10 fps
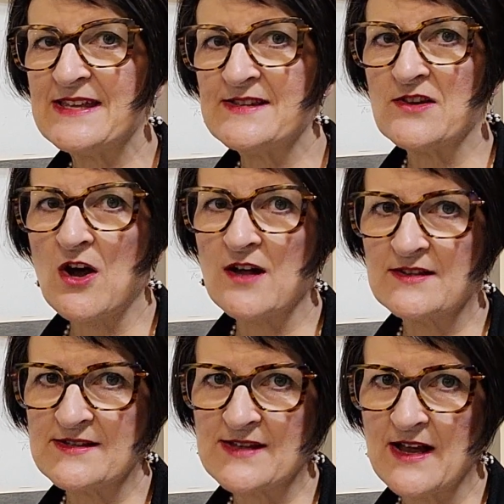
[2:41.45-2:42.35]
is
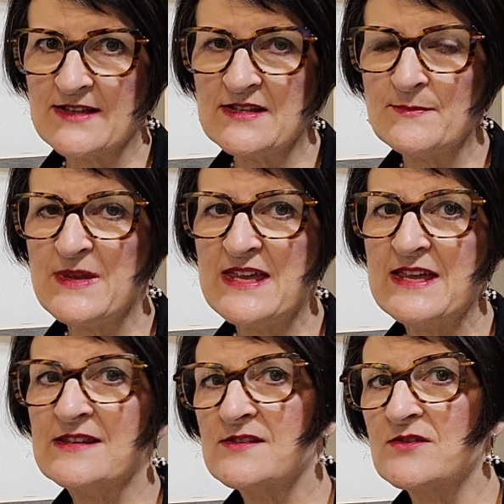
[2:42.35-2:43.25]
not designed to
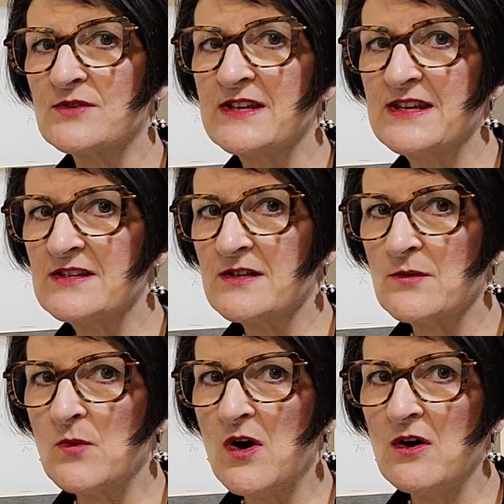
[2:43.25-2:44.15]
be inserted into
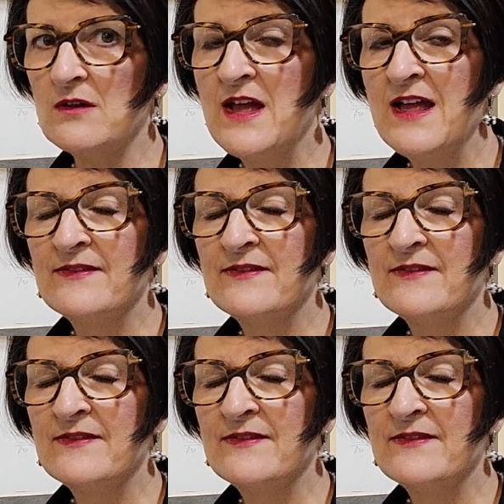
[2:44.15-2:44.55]
the wall